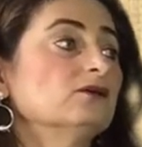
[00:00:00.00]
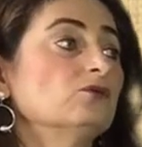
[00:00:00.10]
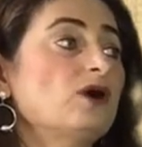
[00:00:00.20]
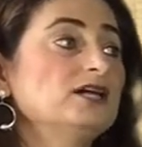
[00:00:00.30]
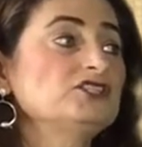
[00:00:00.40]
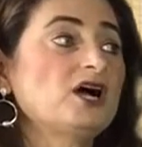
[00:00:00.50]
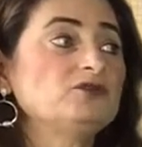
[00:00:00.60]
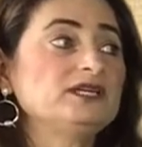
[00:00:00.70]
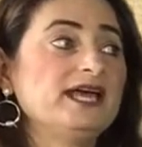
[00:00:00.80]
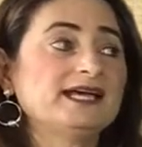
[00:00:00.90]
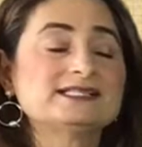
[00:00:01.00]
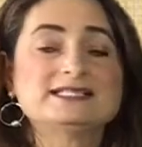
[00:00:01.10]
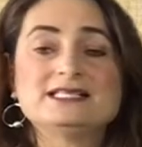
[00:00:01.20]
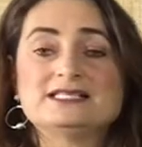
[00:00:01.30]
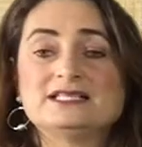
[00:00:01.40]
Watch how the x
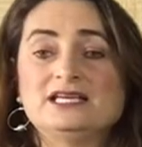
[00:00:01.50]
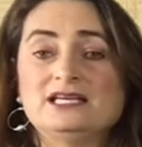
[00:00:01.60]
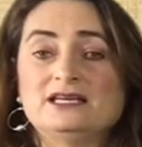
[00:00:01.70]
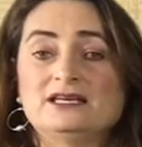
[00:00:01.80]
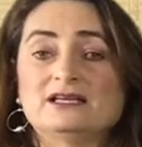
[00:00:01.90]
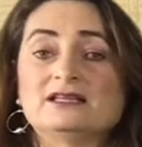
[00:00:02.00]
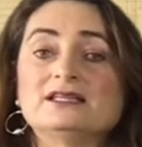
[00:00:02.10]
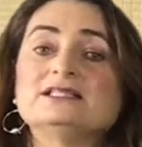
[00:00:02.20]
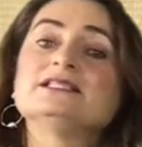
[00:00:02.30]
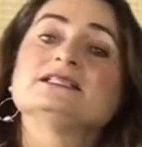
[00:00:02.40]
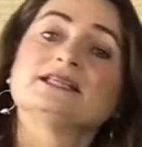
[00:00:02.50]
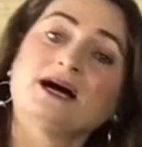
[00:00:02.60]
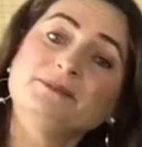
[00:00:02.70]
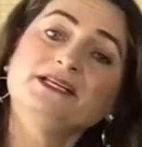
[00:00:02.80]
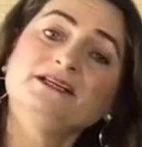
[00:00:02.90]
is in the
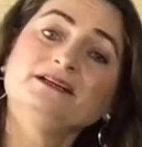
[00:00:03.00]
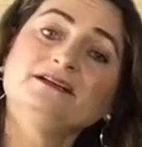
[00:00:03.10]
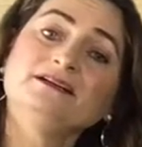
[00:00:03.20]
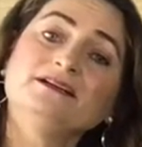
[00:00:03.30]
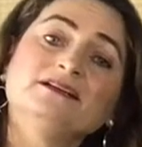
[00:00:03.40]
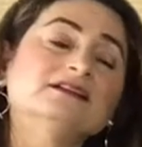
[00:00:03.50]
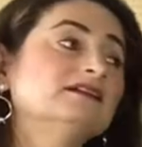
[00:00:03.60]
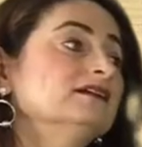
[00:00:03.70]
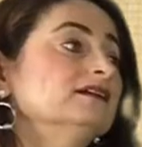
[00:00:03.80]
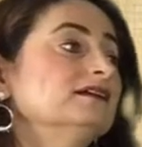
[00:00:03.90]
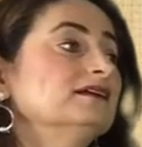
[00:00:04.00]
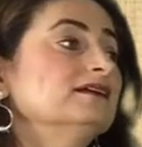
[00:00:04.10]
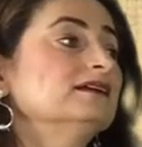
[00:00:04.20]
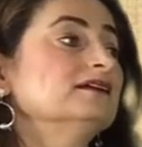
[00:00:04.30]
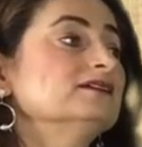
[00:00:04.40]
denominator.
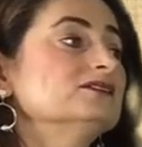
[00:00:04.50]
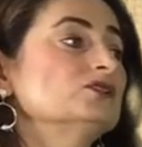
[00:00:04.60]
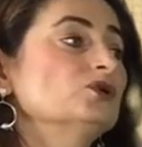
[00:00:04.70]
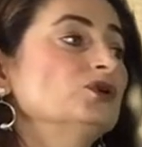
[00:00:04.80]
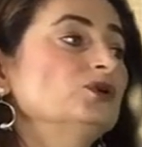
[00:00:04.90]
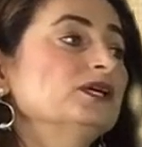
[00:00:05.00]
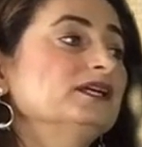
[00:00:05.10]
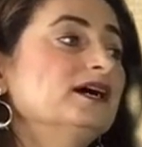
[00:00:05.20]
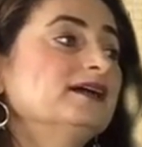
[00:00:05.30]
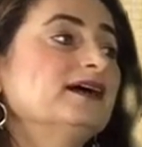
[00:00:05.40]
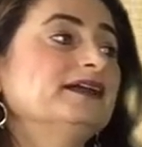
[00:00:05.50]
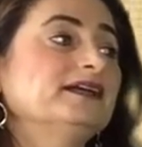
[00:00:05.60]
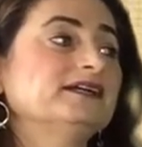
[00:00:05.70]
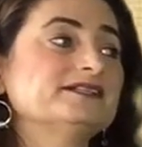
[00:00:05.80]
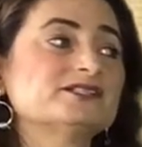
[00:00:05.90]
So you cannot write
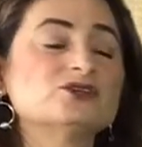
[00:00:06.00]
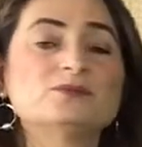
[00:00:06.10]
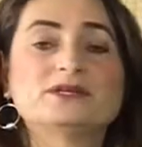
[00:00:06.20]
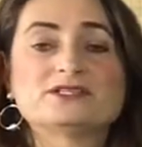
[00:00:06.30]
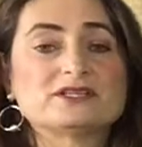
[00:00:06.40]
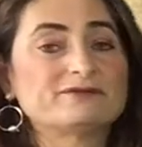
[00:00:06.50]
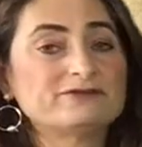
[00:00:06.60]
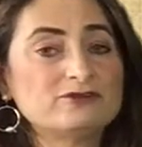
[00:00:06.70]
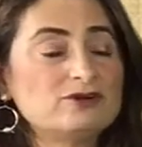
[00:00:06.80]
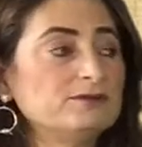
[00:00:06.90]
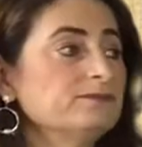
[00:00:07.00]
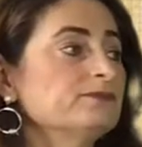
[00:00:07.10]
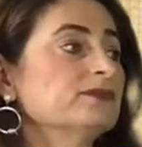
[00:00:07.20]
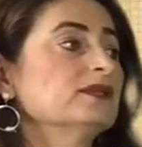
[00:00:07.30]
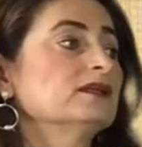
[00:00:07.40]
it in a slope-intercept form.
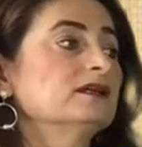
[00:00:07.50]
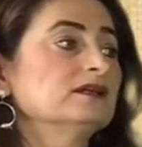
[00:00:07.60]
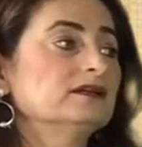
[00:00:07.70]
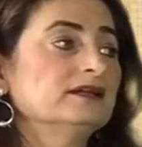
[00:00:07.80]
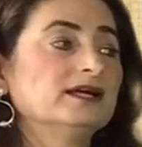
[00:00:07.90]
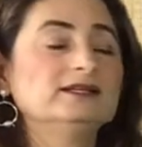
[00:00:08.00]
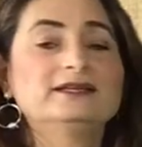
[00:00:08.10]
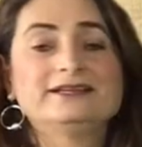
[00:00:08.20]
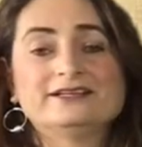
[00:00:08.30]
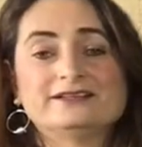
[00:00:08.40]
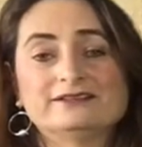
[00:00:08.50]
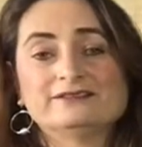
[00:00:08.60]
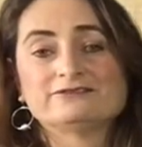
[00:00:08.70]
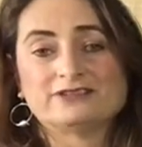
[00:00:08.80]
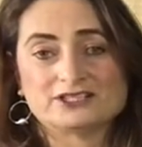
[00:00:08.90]
Nonlinear
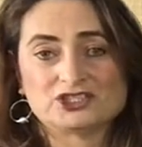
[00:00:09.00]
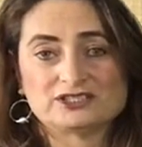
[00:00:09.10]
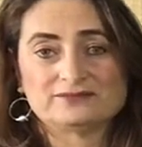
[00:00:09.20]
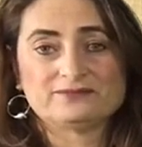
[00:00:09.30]
function.